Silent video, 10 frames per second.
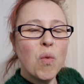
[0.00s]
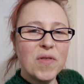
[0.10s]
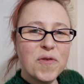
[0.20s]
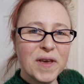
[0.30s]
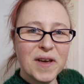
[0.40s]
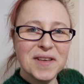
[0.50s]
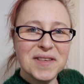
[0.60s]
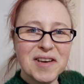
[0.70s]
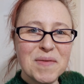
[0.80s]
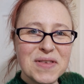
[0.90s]
One thing I
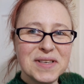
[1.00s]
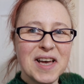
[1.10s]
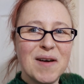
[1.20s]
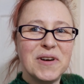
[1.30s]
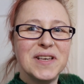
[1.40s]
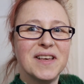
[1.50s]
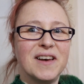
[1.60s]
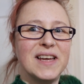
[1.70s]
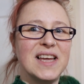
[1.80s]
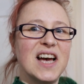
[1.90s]
can say about this camera is
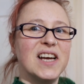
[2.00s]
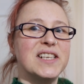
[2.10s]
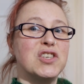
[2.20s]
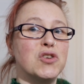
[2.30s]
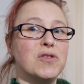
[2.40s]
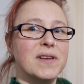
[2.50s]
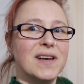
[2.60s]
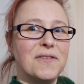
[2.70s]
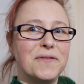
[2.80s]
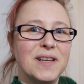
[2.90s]
I do
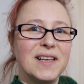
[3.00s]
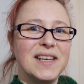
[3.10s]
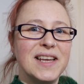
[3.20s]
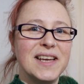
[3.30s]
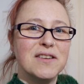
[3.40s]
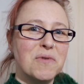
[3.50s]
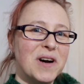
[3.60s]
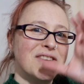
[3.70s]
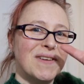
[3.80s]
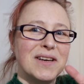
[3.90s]
definitely need a
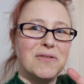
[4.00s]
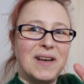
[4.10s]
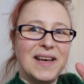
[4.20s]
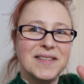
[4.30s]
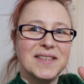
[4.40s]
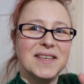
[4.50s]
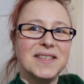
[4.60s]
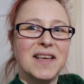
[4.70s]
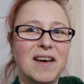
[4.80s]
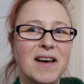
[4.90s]
wider angle lens
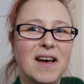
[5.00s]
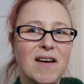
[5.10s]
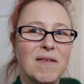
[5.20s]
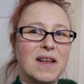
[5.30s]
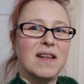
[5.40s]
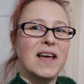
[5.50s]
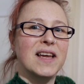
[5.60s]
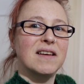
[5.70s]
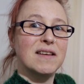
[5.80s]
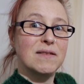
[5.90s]
because,
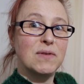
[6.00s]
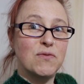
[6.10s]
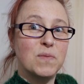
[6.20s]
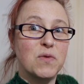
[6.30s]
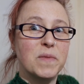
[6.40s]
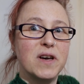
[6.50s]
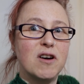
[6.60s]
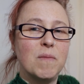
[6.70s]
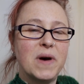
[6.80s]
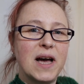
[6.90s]
like, even with my
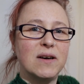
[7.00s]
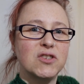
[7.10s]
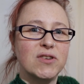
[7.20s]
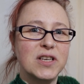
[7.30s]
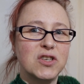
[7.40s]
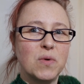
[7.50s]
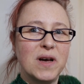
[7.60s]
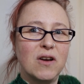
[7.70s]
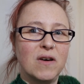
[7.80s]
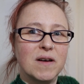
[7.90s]
arm outstretched
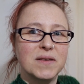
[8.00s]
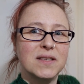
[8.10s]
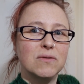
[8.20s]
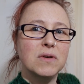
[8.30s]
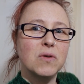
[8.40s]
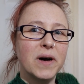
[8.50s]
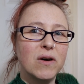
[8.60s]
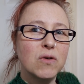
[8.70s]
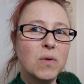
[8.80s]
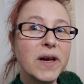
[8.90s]
quite a lot, I'm still quite
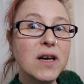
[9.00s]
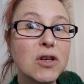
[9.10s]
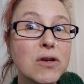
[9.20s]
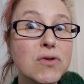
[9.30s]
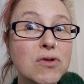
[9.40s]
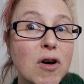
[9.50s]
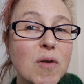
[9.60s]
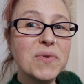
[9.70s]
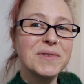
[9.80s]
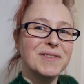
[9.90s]
on quite a close
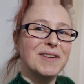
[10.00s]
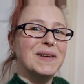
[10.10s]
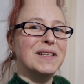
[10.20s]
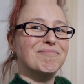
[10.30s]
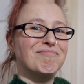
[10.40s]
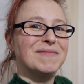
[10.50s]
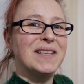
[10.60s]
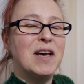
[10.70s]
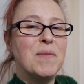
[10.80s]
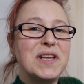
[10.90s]
crop, do you know what I mean?
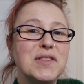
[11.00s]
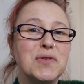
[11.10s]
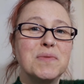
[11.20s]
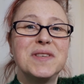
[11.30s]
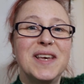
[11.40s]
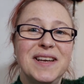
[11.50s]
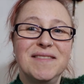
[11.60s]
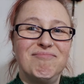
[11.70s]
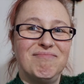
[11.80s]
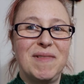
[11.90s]
But it zooms
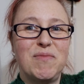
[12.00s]
in.